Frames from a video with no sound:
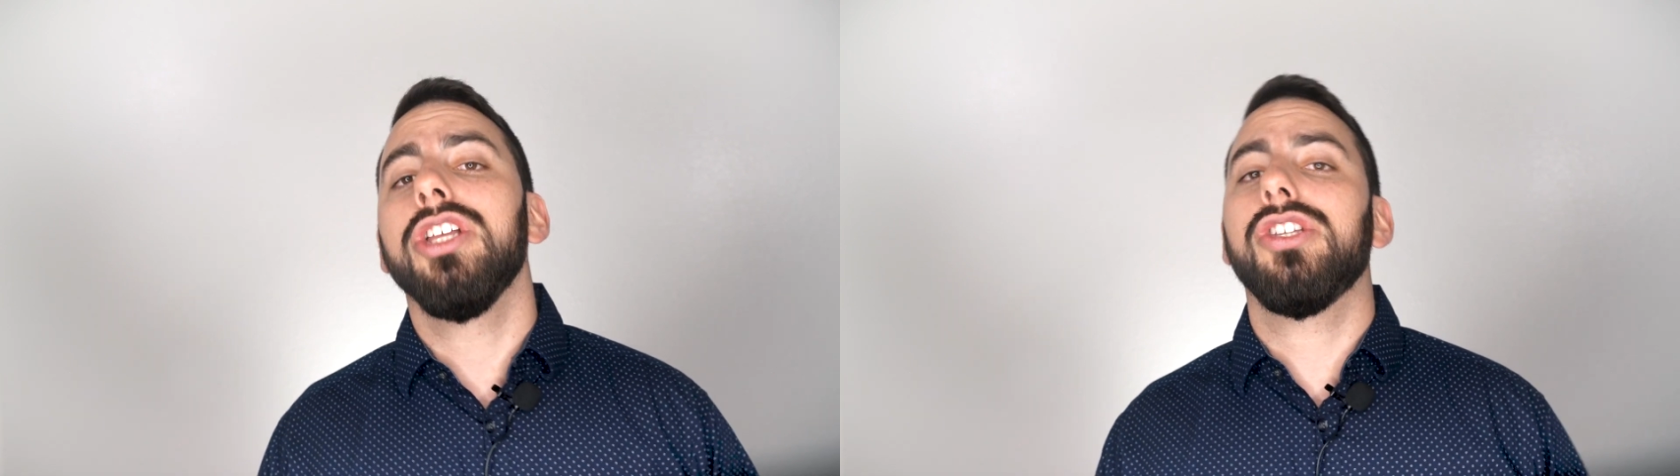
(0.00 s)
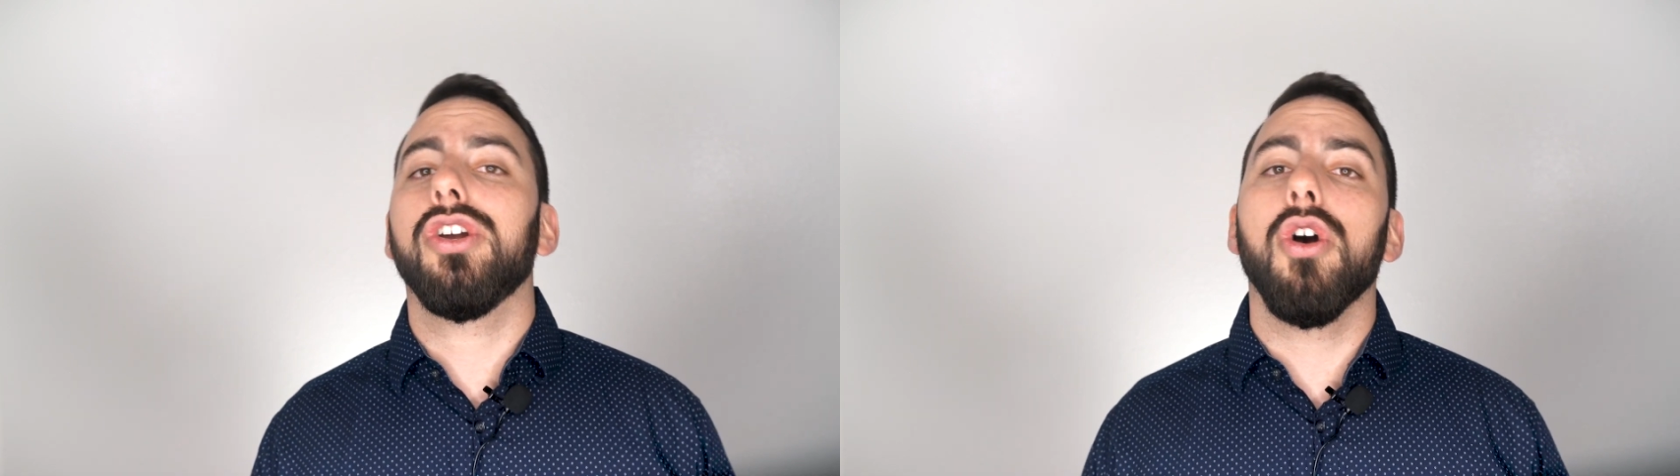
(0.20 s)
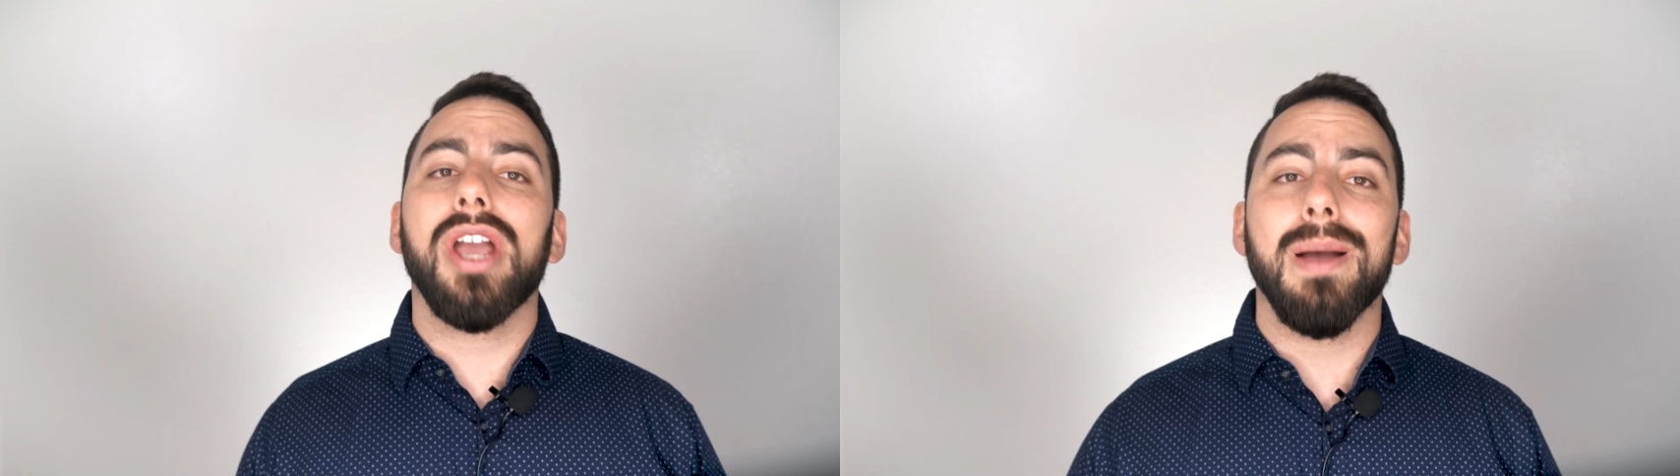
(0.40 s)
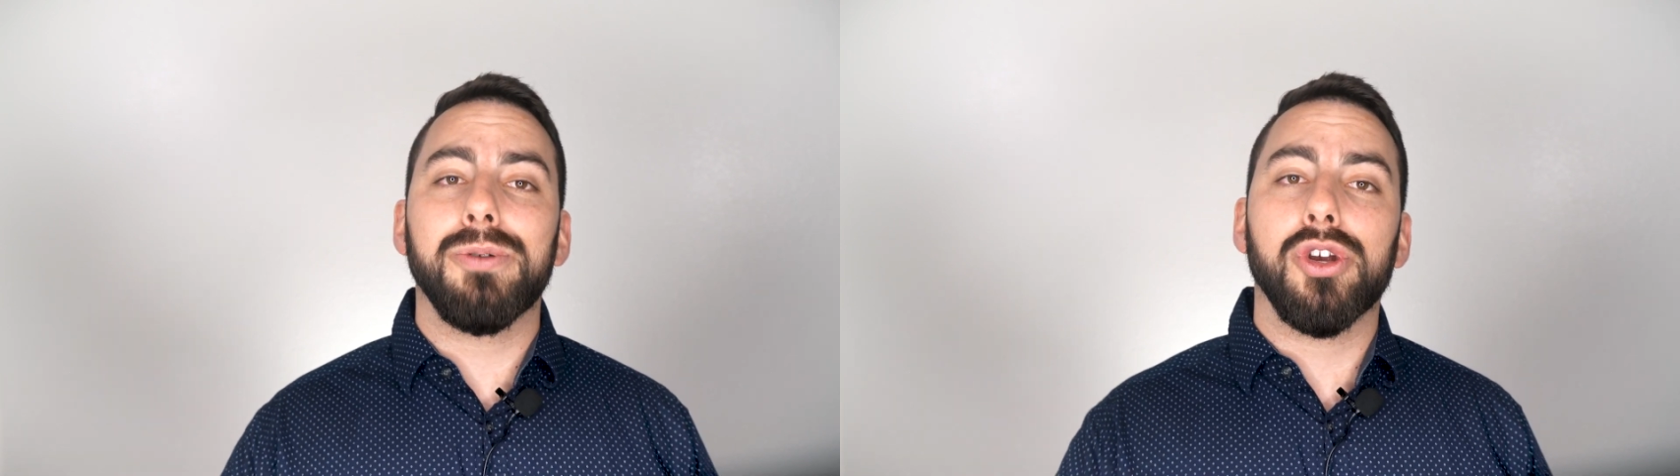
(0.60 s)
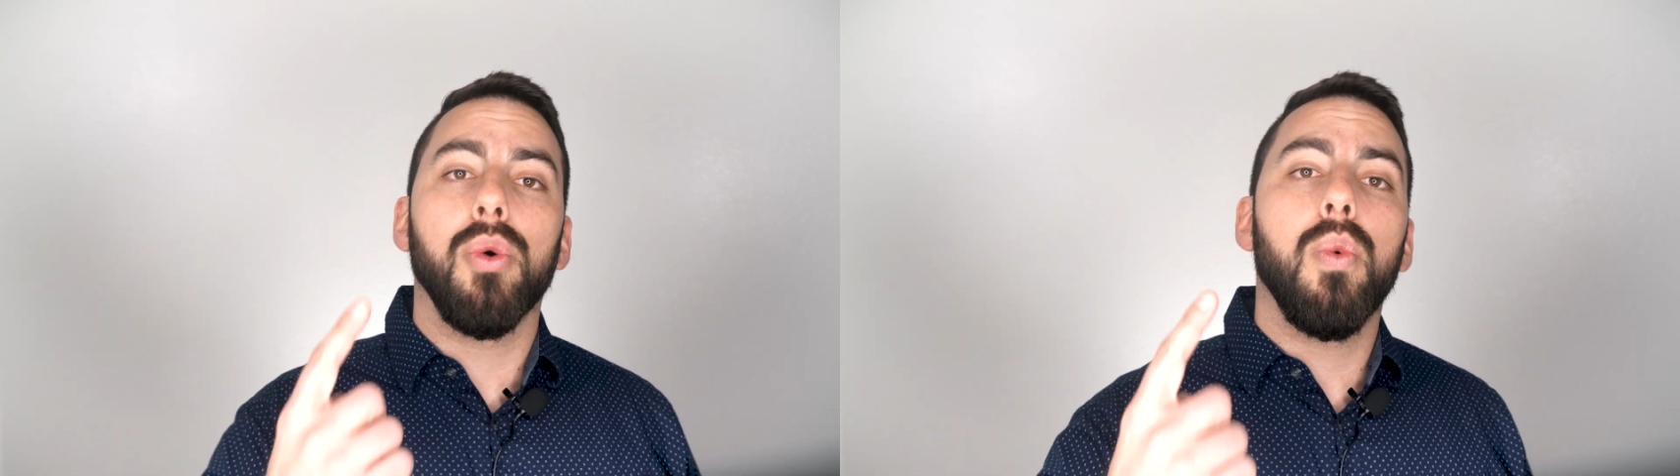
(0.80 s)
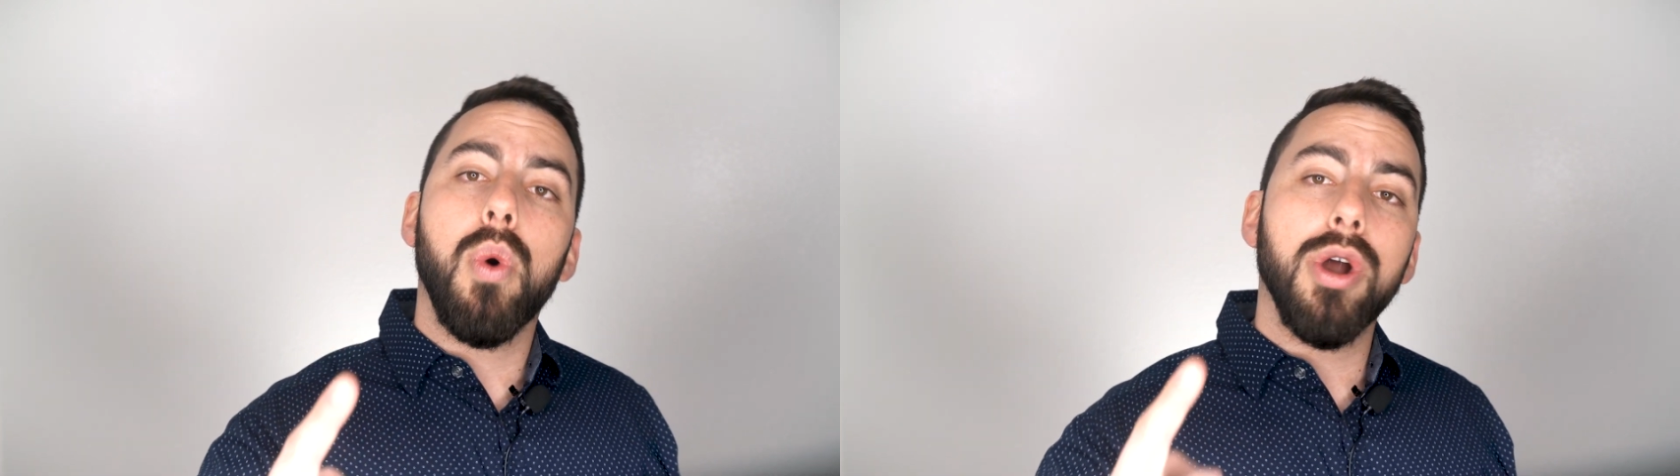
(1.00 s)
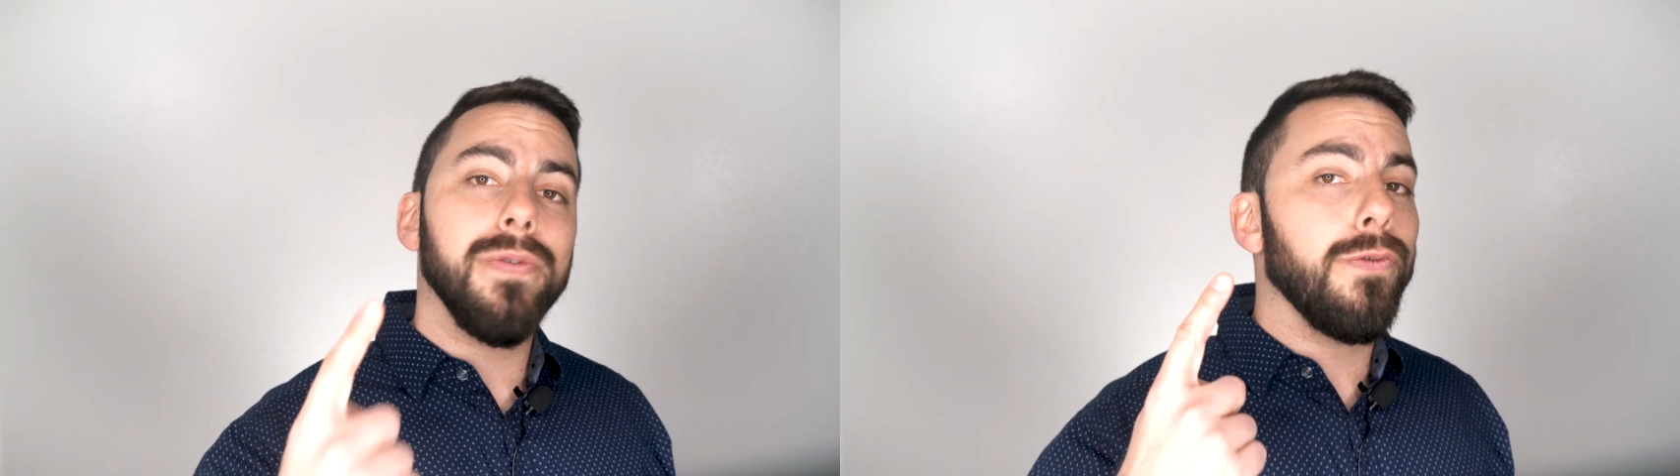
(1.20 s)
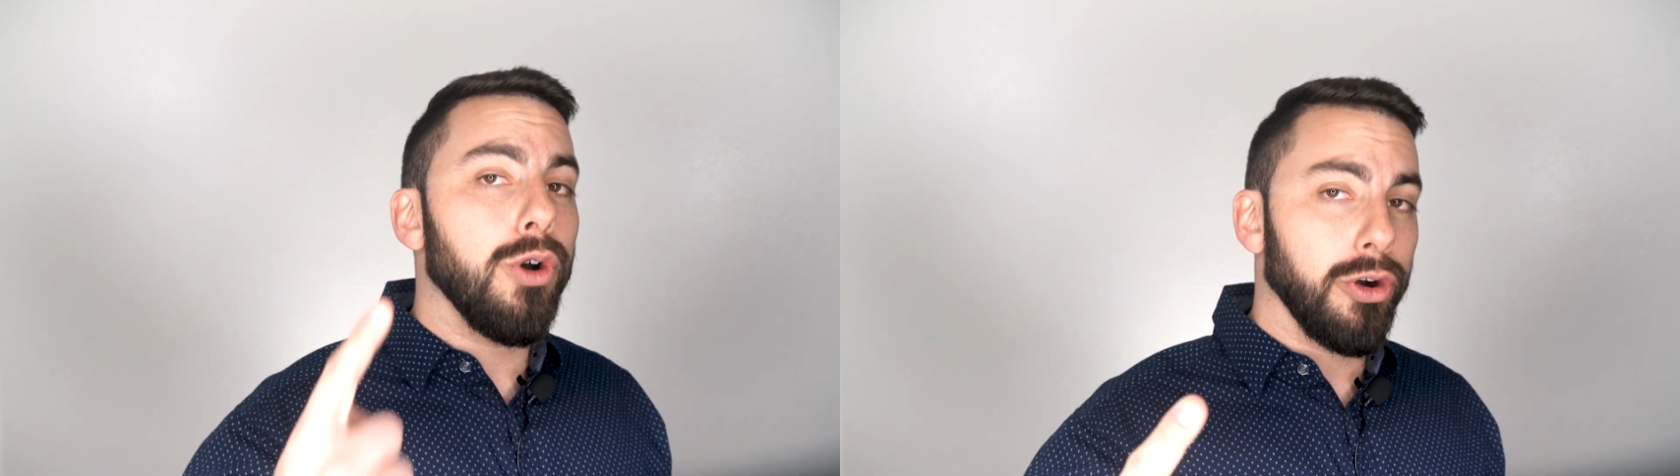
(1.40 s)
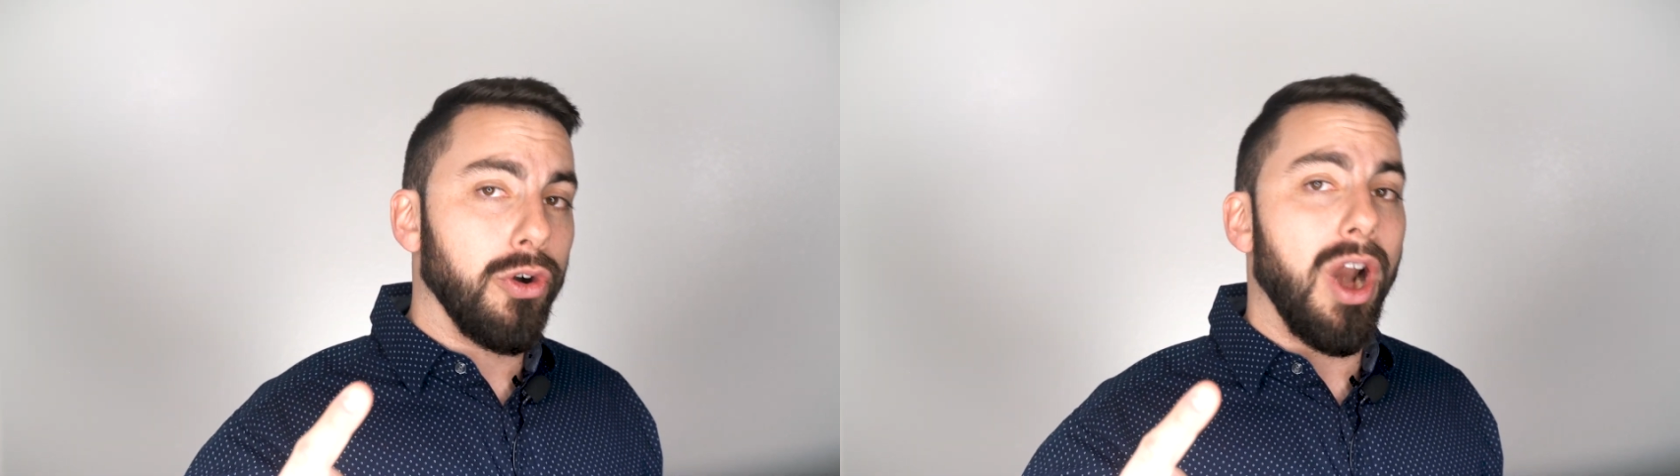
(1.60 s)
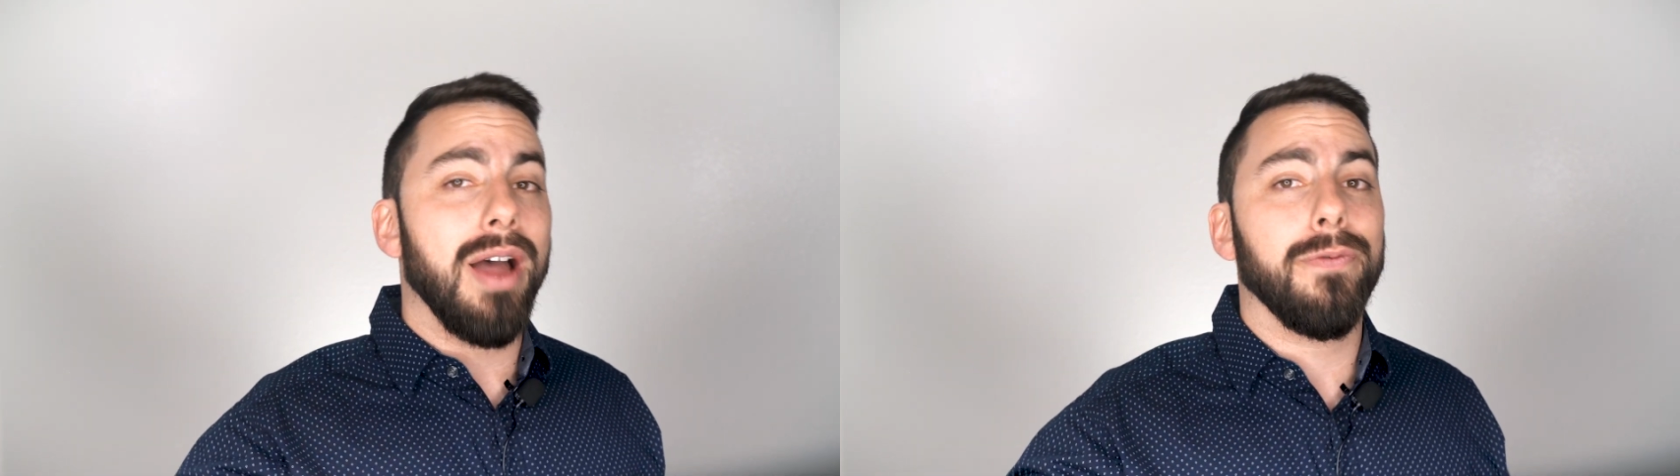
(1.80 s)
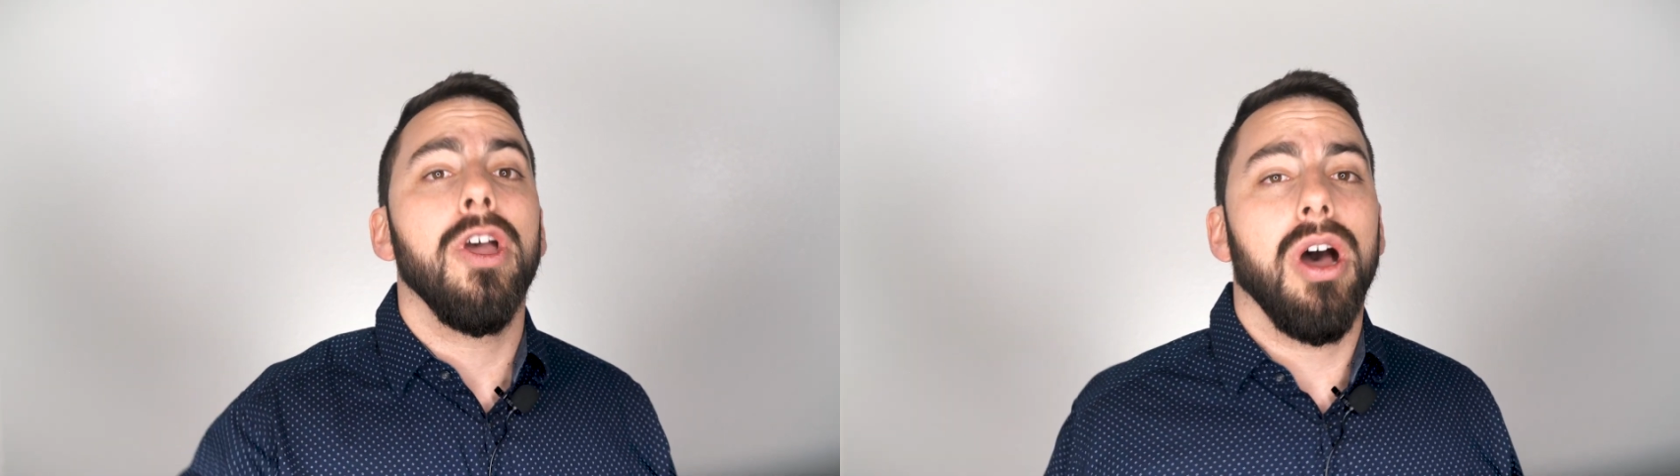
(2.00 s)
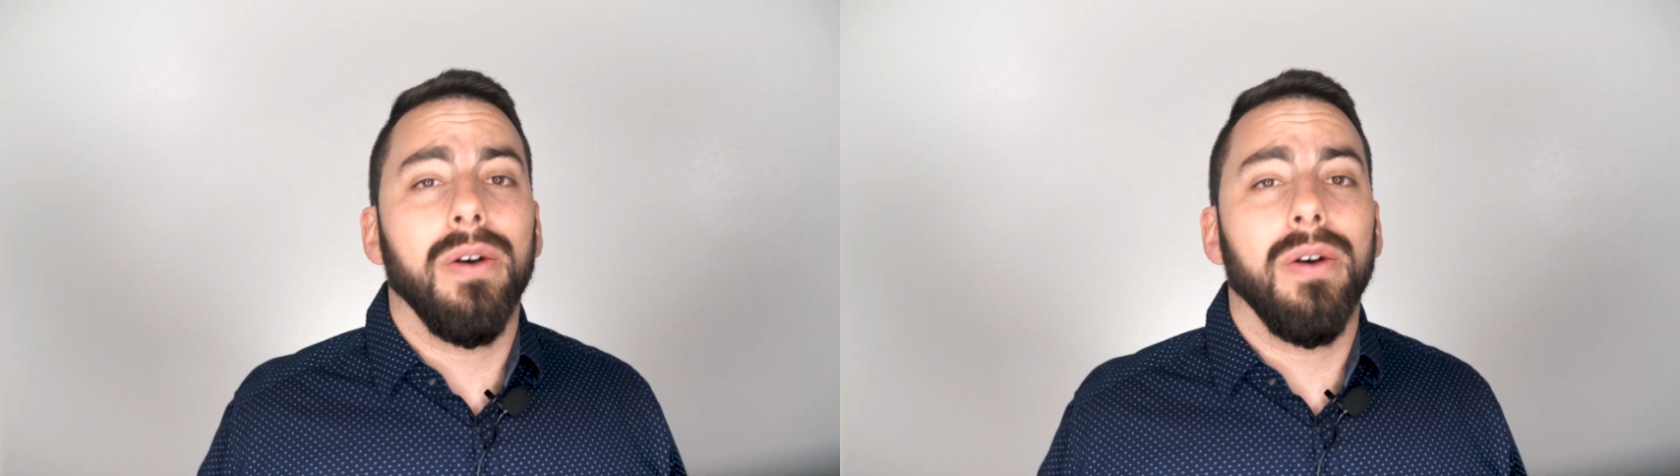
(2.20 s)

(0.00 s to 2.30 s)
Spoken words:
to go capture one photograph